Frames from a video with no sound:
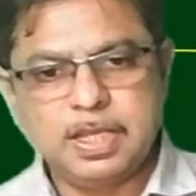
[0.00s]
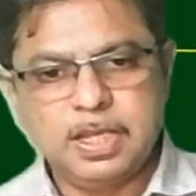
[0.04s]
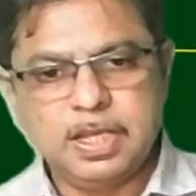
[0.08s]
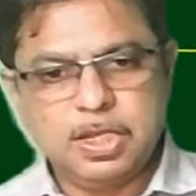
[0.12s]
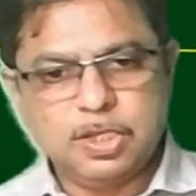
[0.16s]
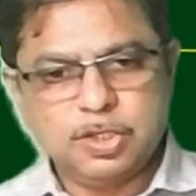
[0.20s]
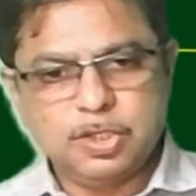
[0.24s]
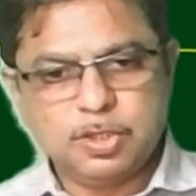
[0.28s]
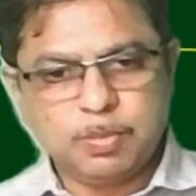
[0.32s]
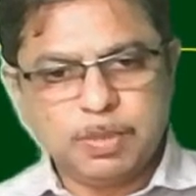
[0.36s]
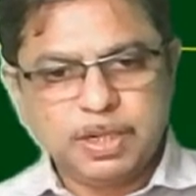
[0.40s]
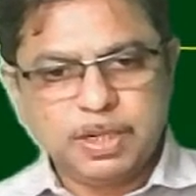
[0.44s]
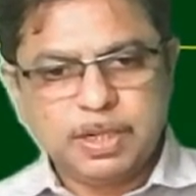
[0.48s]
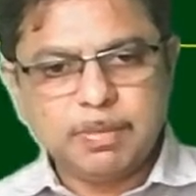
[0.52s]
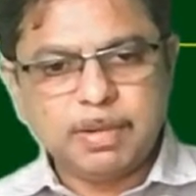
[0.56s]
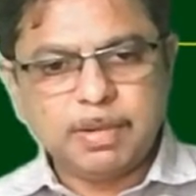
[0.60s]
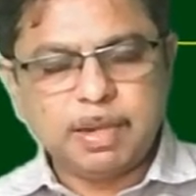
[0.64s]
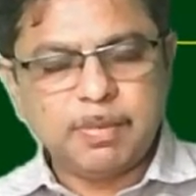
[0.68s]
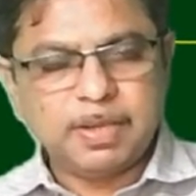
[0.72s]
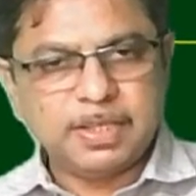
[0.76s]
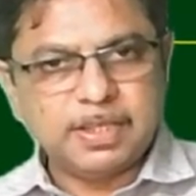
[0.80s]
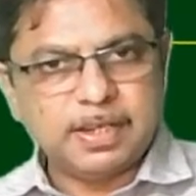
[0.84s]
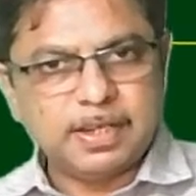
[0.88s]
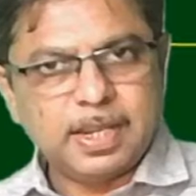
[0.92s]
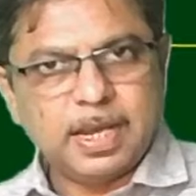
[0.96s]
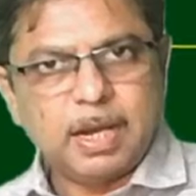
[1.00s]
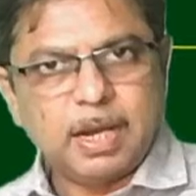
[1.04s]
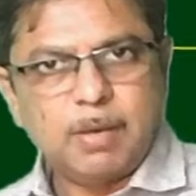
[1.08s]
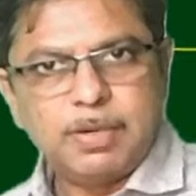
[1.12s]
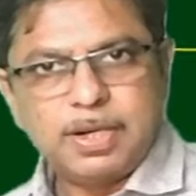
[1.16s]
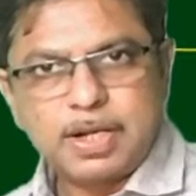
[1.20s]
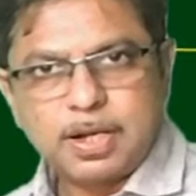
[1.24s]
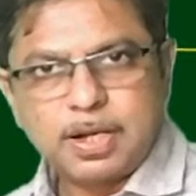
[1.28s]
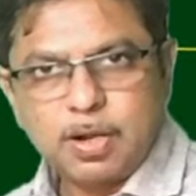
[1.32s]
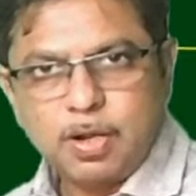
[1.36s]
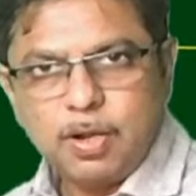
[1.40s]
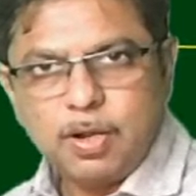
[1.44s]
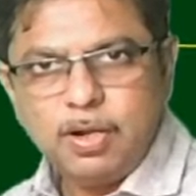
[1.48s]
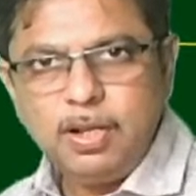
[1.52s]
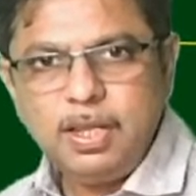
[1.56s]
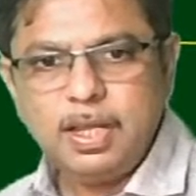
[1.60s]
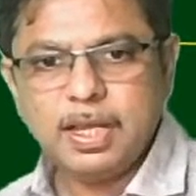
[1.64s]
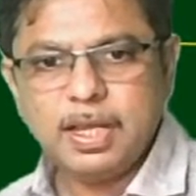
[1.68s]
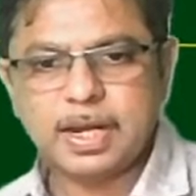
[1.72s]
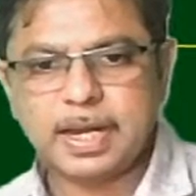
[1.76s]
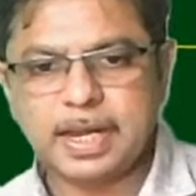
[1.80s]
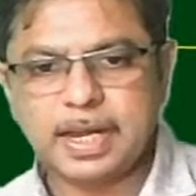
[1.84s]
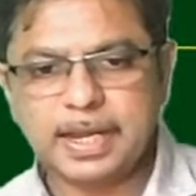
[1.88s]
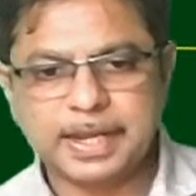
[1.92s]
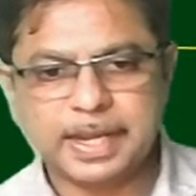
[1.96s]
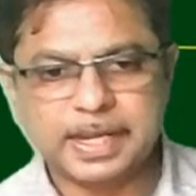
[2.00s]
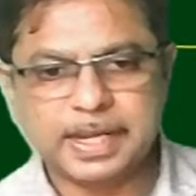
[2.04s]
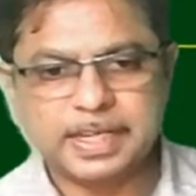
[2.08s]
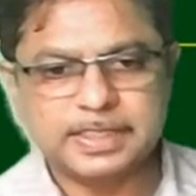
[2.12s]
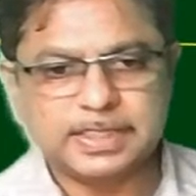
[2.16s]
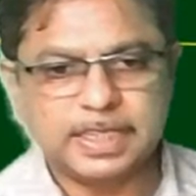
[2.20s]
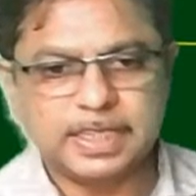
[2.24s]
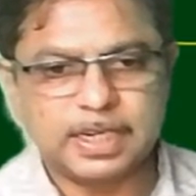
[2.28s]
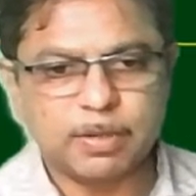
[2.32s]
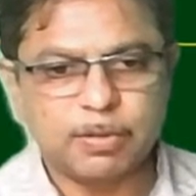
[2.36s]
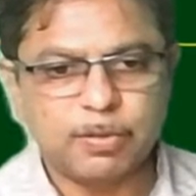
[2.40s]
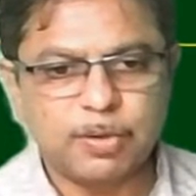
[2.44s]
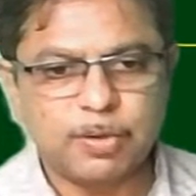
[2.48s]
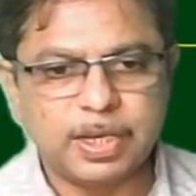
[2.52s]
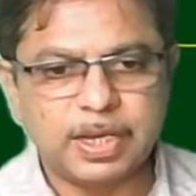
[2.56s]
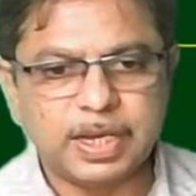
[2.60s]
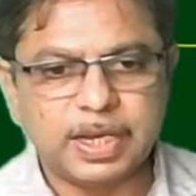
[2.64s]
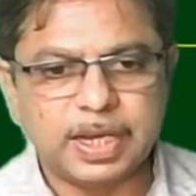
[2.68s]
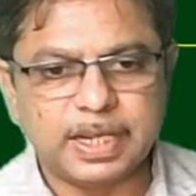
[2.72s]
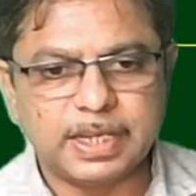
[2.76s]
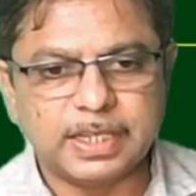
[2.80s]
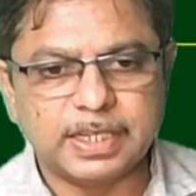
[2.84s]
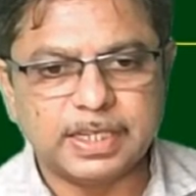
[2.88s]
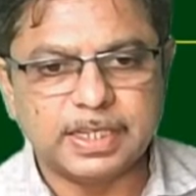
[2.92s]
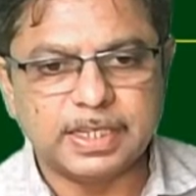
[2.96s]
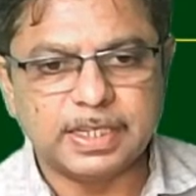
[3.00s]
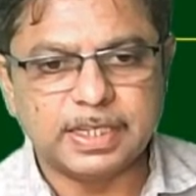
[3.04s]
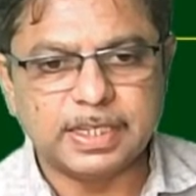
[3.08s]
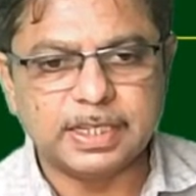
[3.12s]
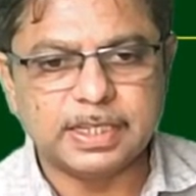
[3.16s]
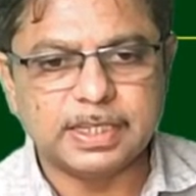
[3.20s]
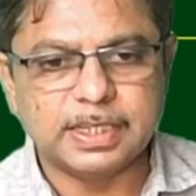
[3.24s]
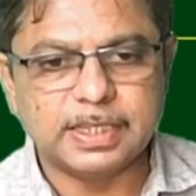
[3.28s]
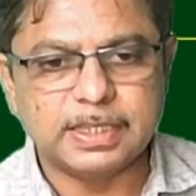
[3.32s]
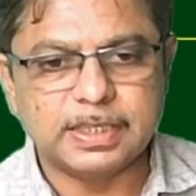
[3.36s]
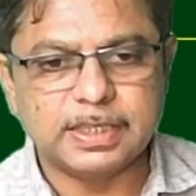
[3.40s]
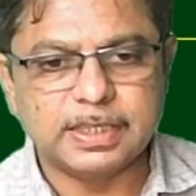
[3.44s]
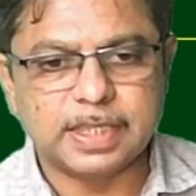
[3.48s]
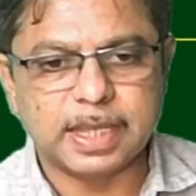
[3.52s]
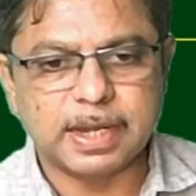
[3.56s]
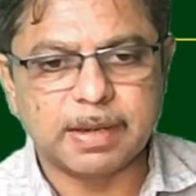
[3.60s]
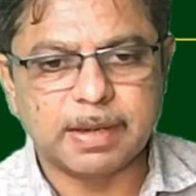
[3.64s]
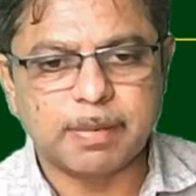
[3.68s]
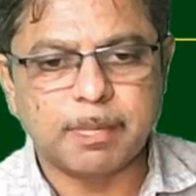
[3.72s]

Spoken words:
So multiply by the denominator on the right hand side, and we'll get there.